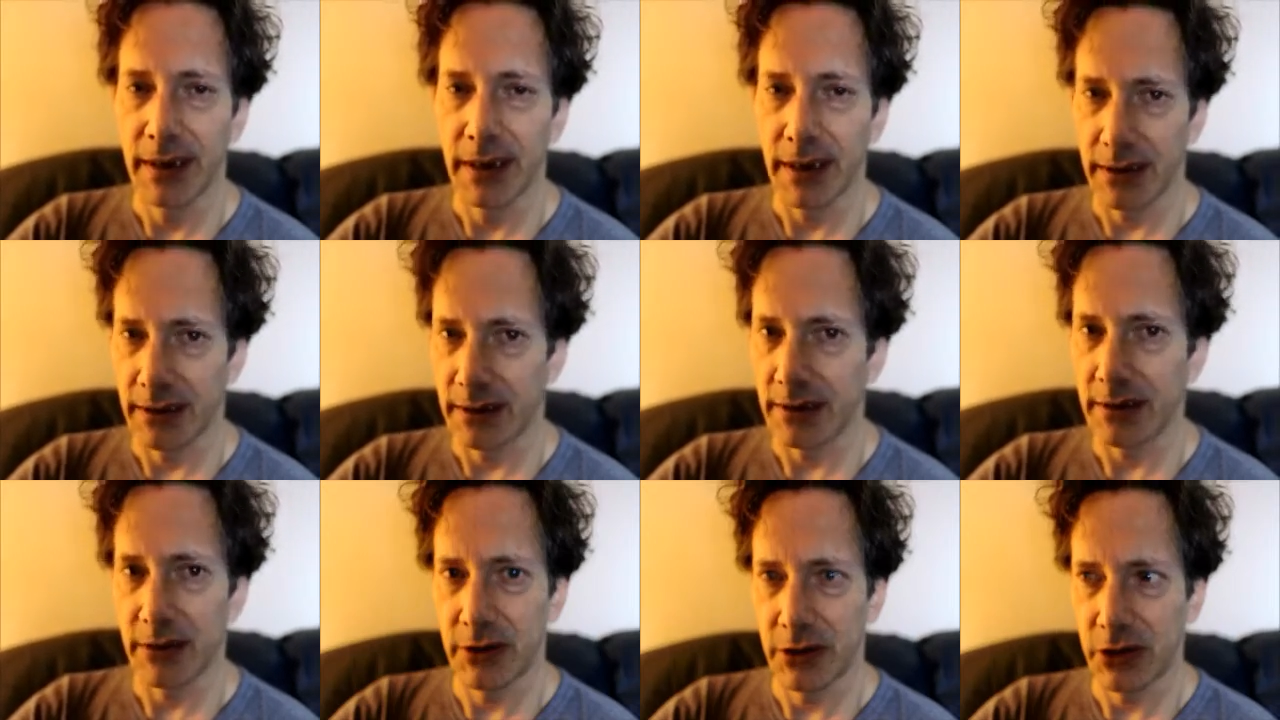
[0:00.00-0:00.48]

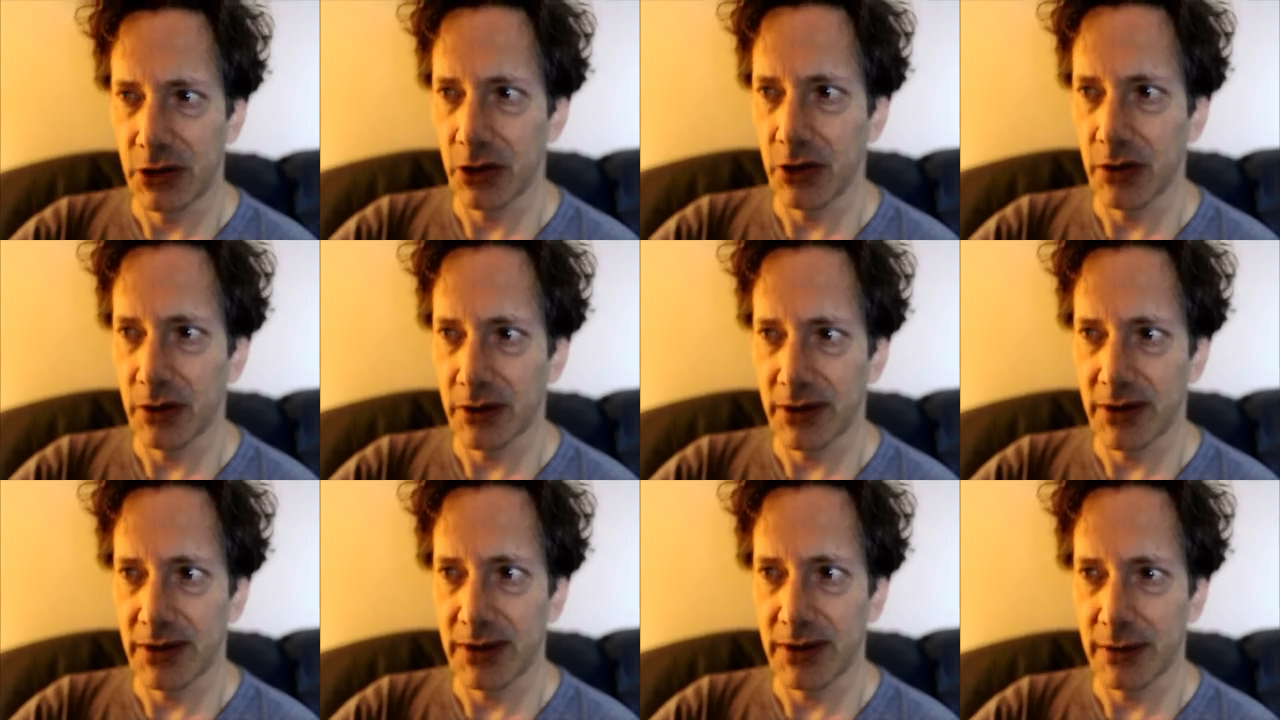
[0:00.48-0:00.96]
and it
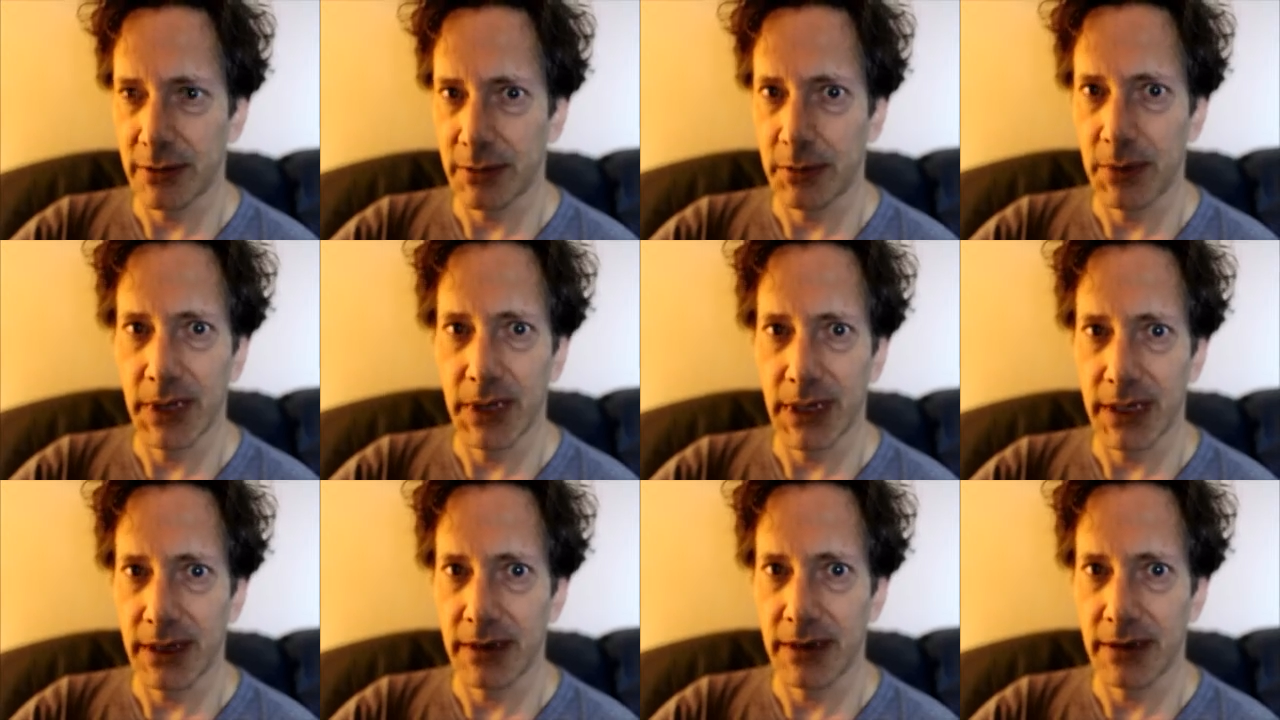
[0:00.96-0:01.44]
jerks you
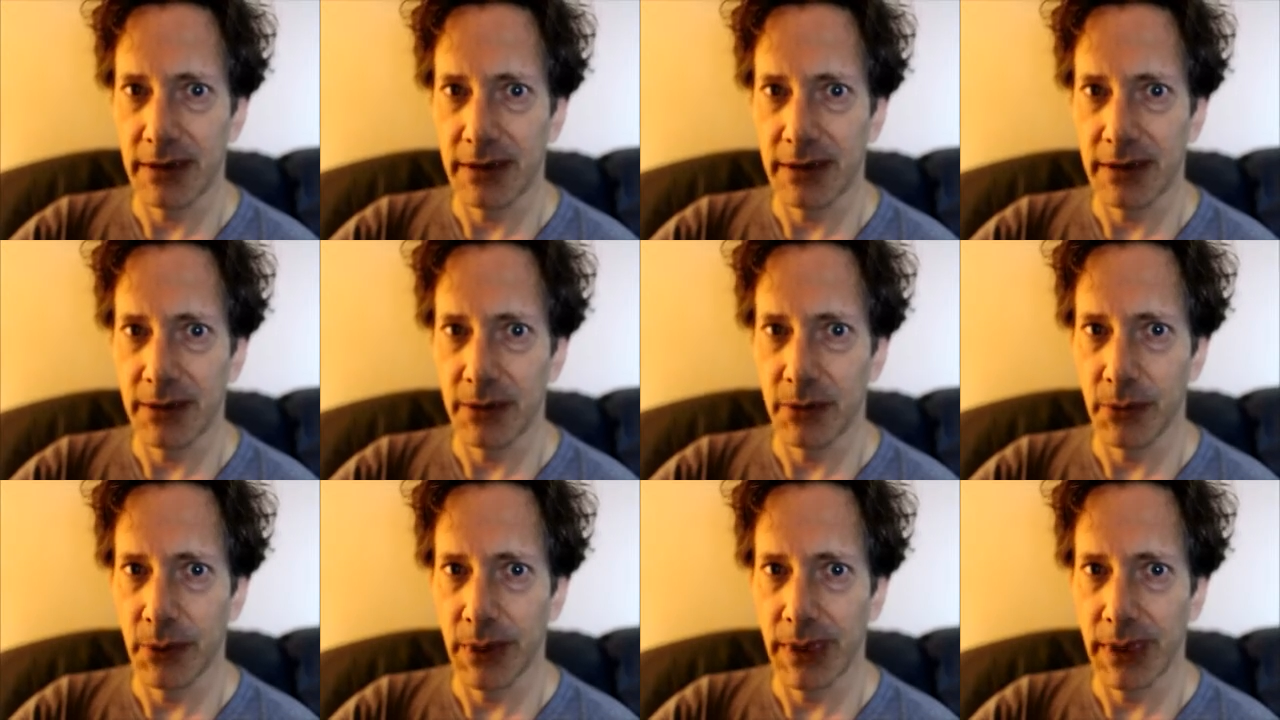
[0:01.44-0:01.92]
back
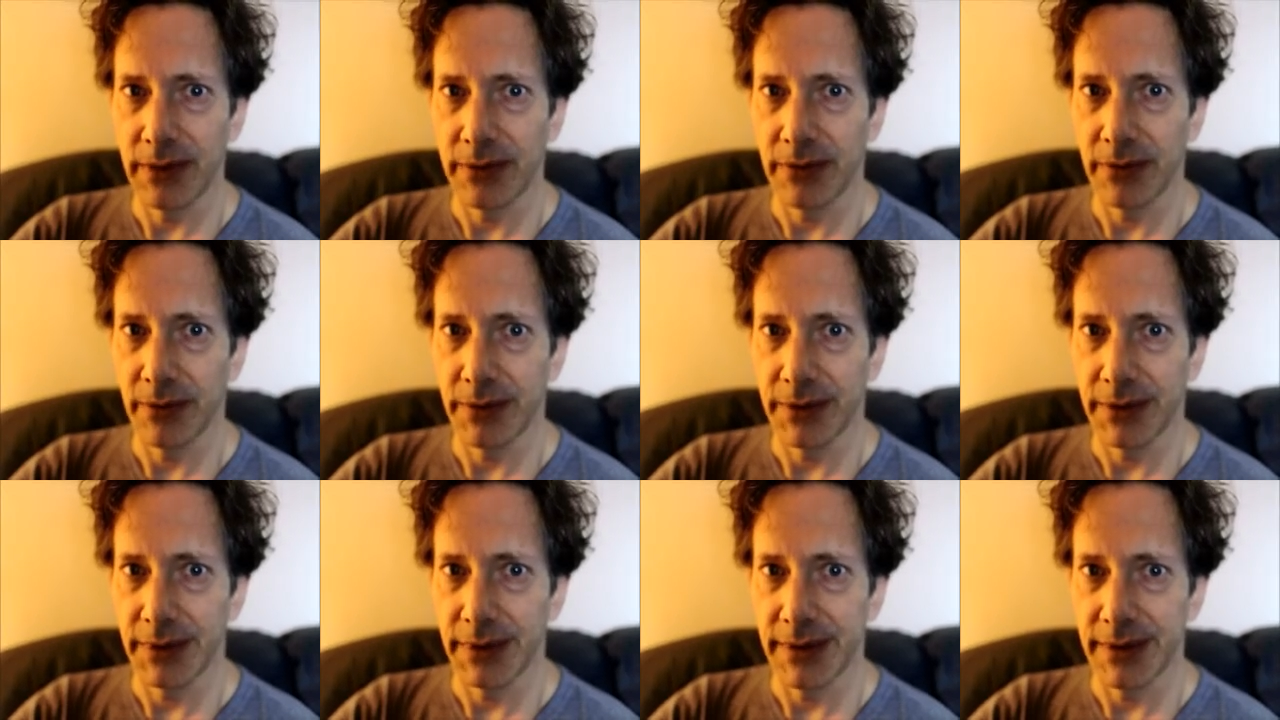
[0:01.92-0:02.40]
into
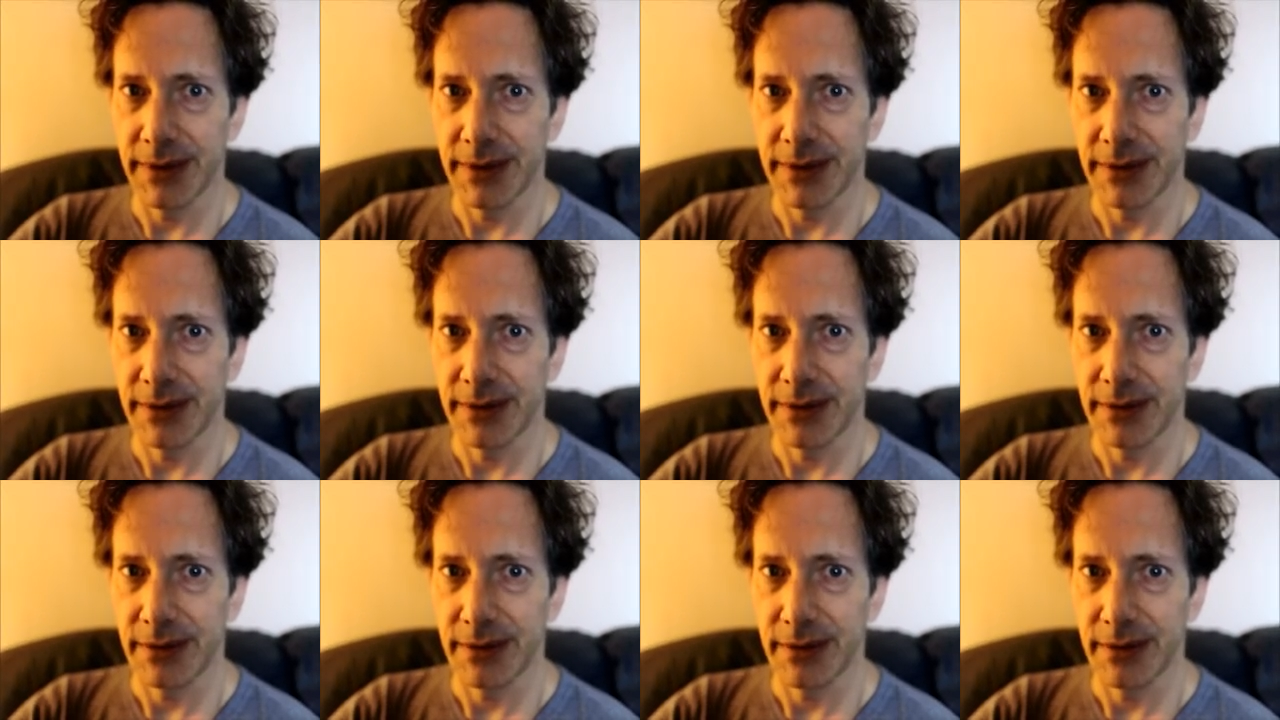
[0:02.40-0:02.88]

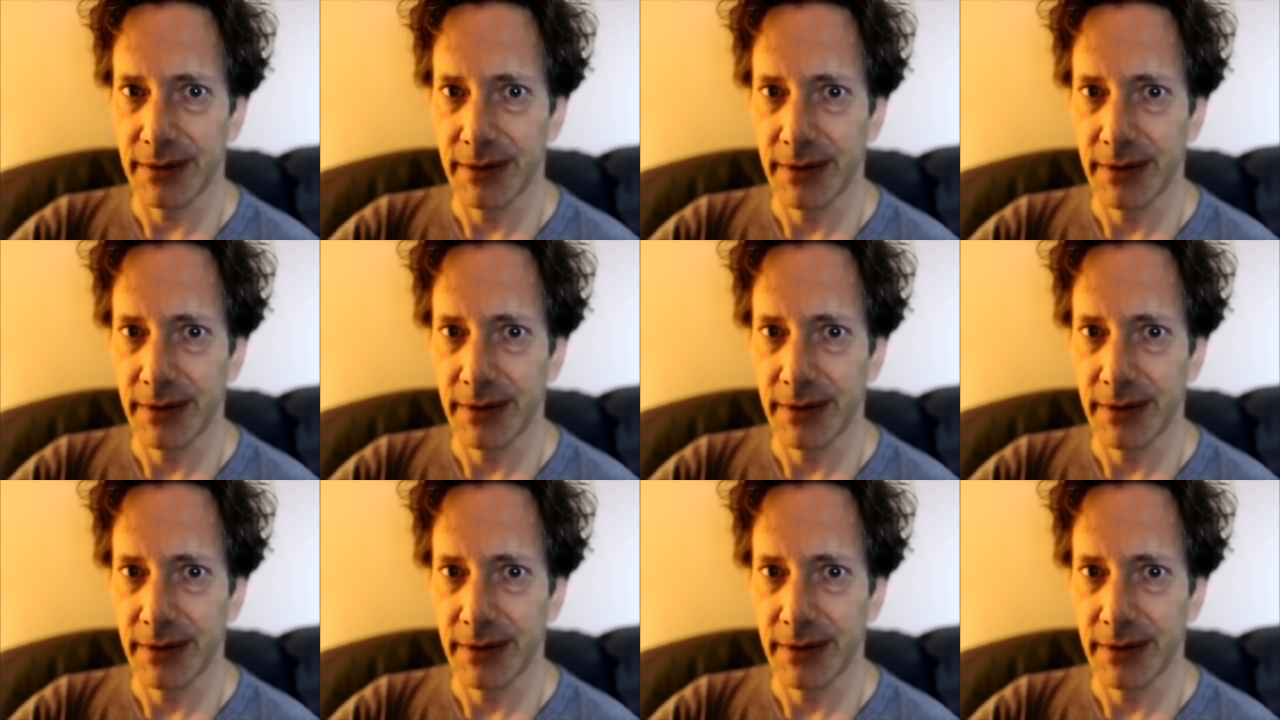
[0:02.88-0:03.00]
wakefulness.